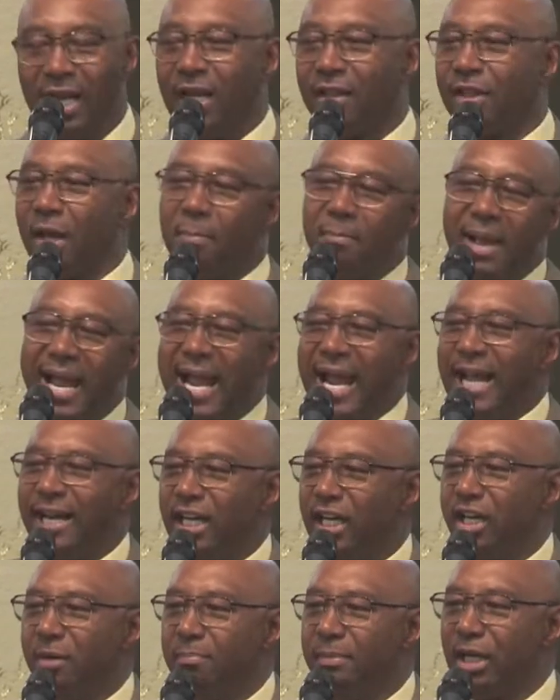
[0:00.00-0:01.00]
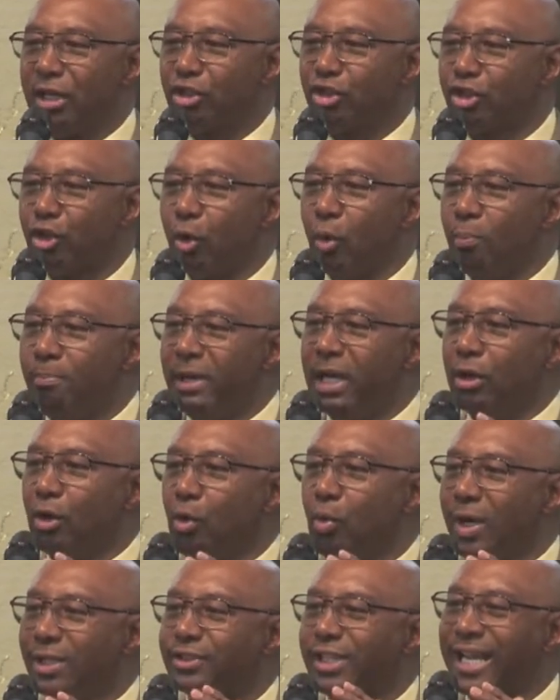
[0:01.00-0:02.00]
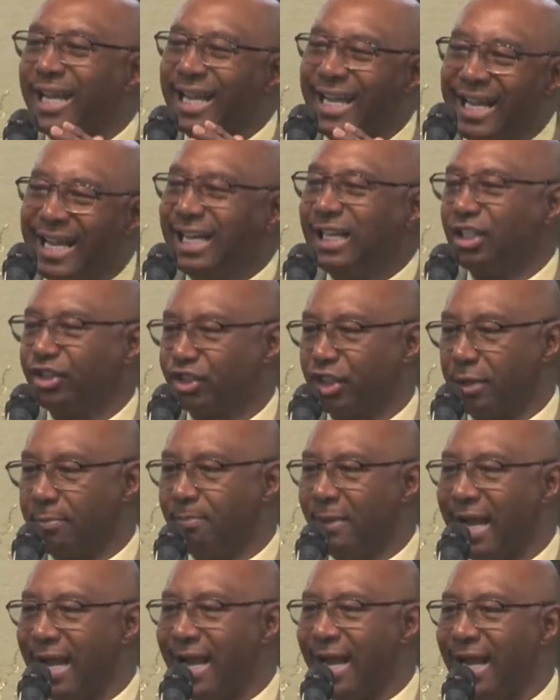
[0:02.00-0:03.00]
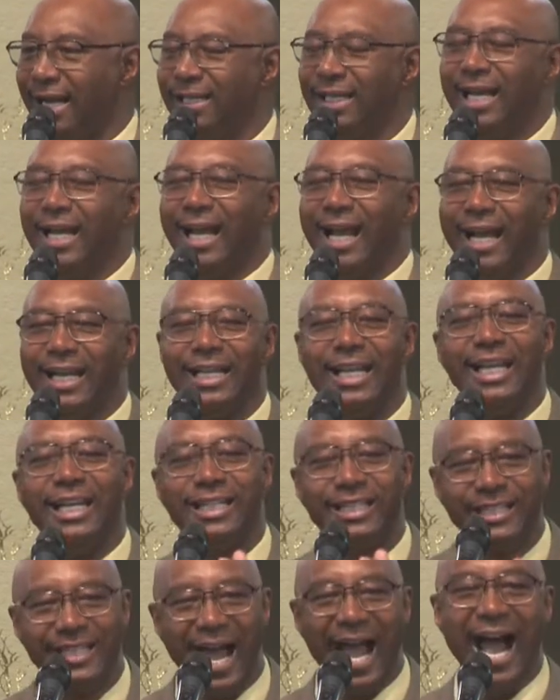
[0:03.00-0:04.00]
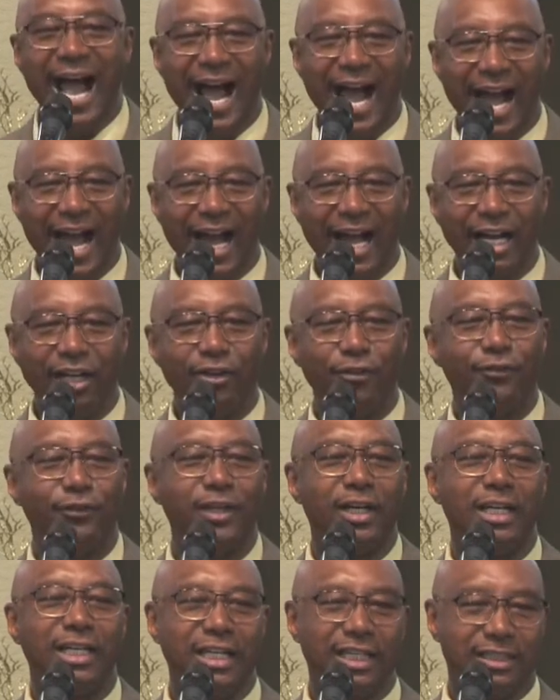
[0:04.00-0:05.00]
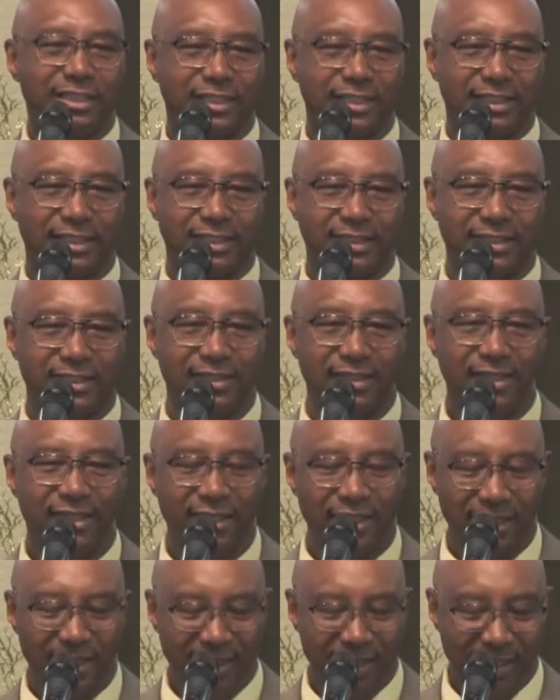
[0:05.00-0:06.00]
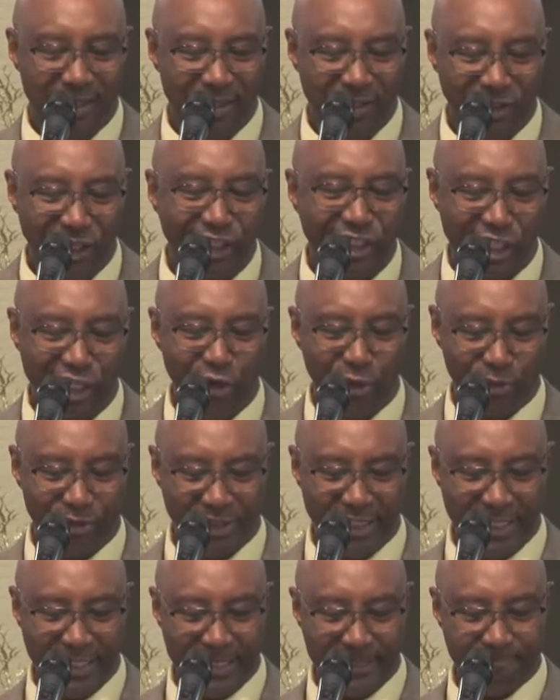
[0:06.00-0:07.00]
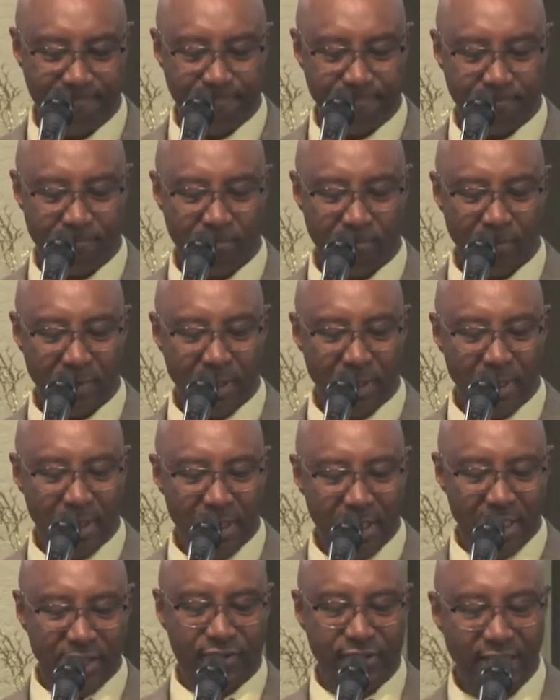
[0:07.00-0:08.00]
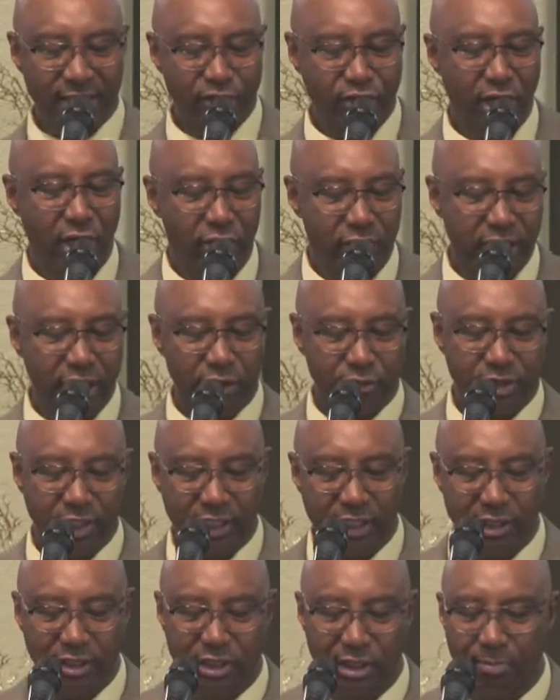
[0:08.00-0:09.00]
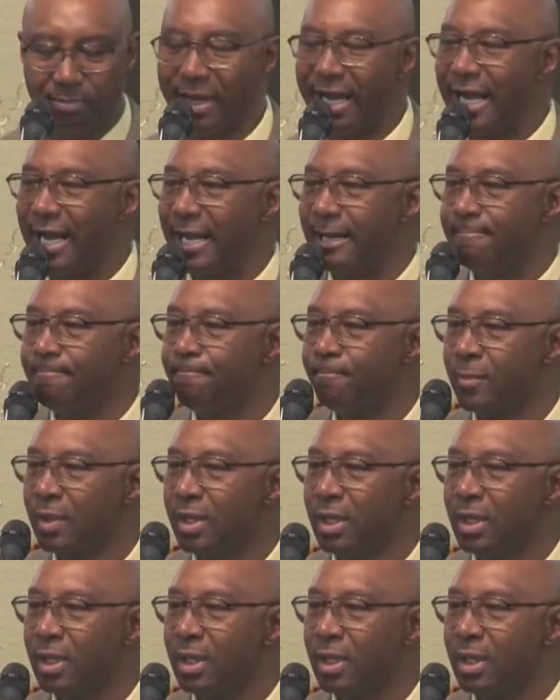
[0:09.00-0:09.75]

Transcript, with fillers: The man in the middle was an innocent man, and he died for us, the guilty. He says, Y'all killed the innocent man.